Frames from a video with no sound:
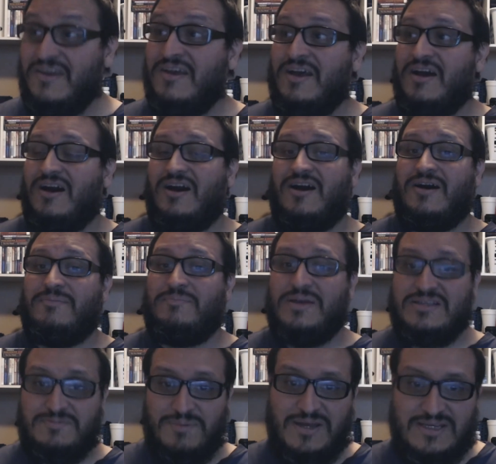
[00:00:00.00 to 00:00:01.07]

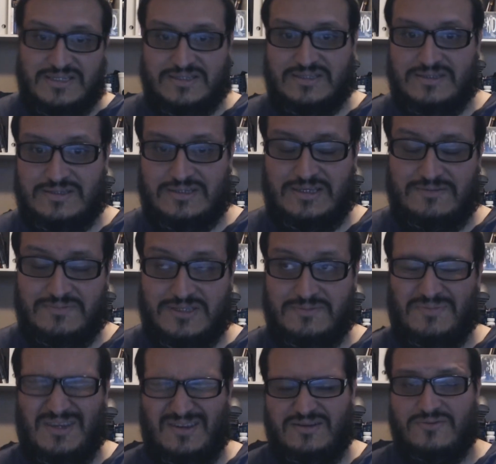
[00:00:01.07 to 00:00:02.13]
Best Buy seems to
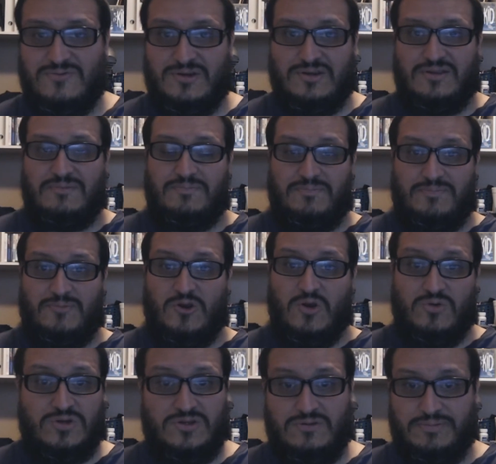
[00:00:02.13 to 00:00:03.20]
be one of the
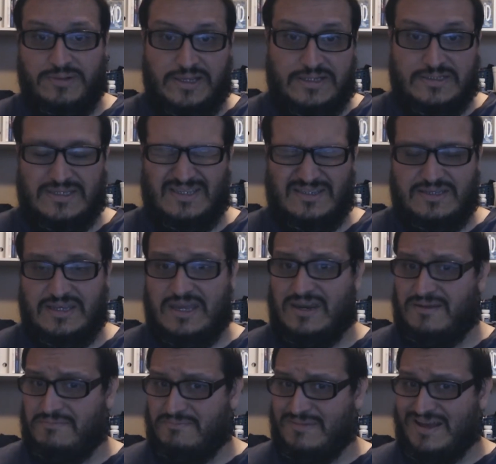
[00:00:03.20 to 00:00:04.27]
go-to places to get
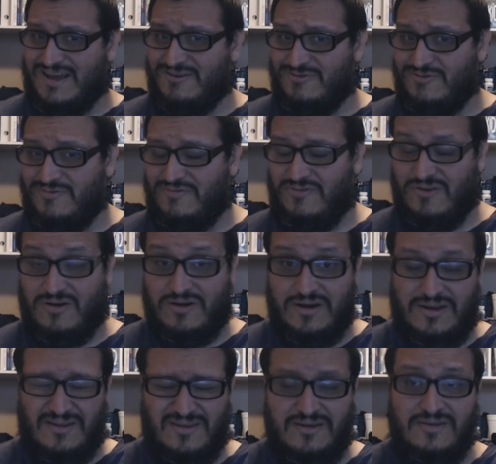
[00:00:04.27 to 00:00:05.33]
it. I don't know if
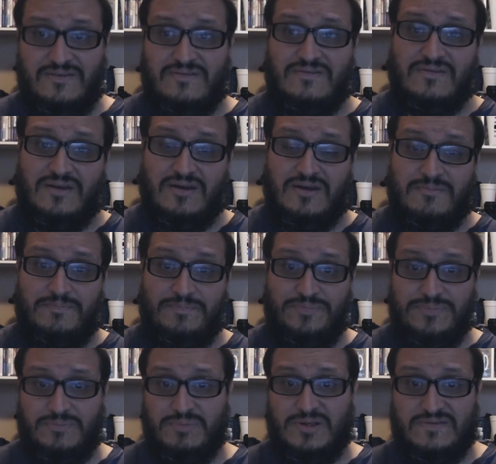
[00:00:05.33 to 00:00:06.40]
Target does,
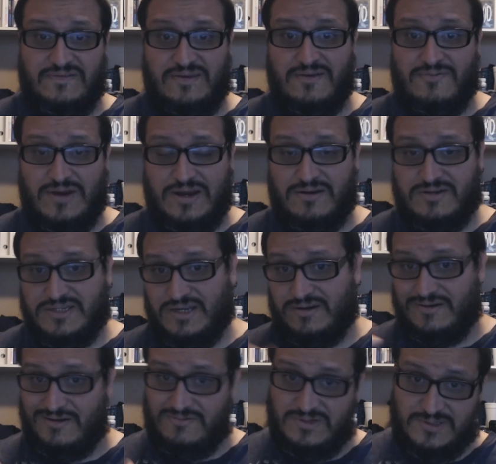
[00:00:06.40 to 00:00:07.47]
but Zia Records here
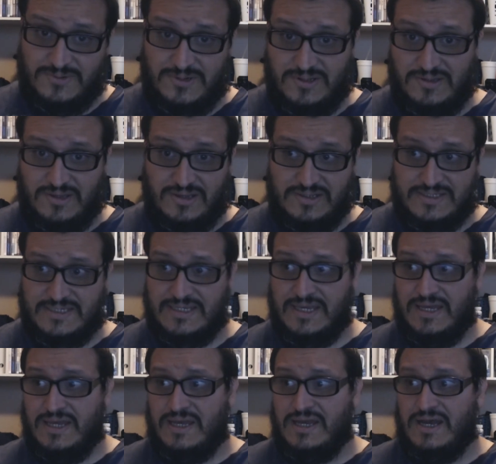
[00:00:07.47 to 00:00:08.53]
in Arizona does.
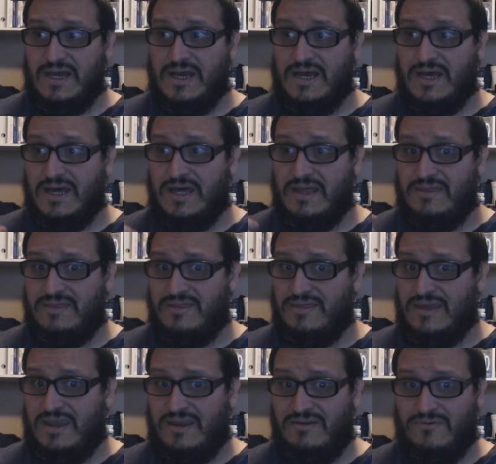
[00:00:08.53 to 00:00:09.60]
I
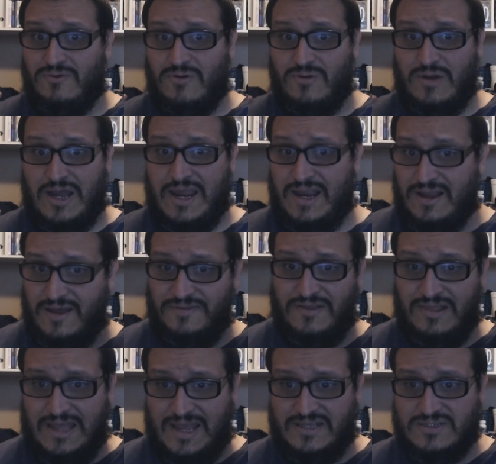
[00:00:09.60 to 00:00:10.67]
got the
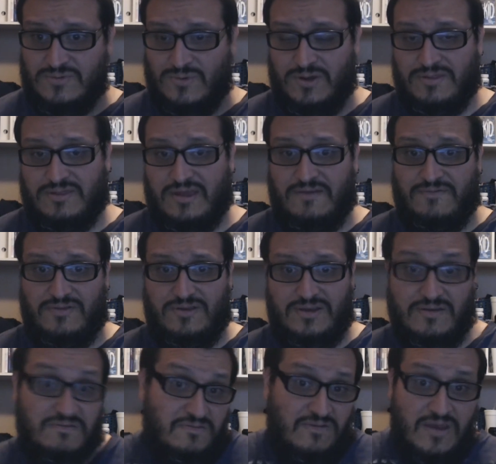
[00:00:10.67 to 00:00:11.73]
last one, thankfully,
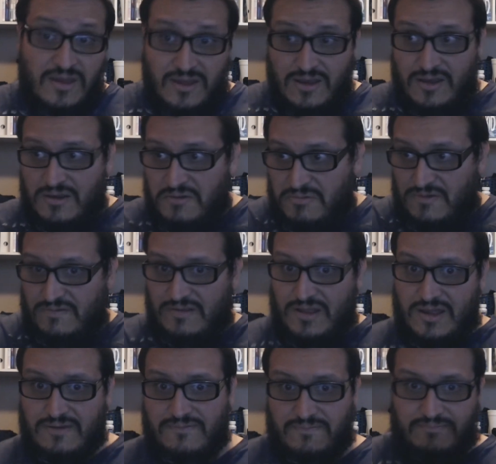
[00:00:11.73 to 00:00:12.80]
because there's a
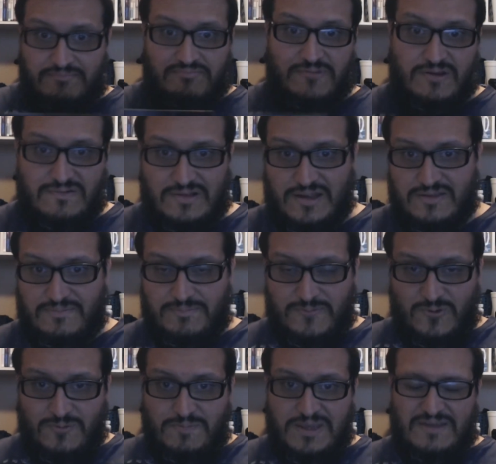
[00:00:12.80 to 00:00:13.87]
lot of
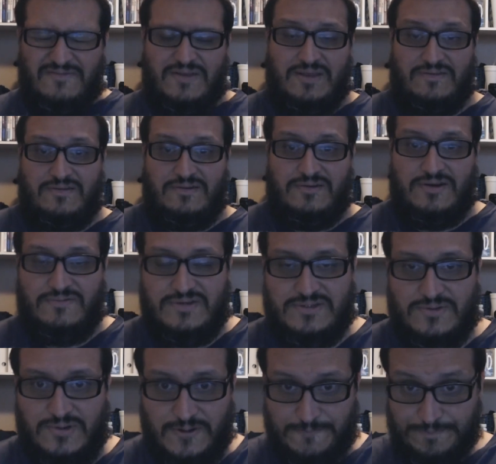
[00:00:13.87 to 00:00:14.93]
Twin Peaks fans here in Arizona.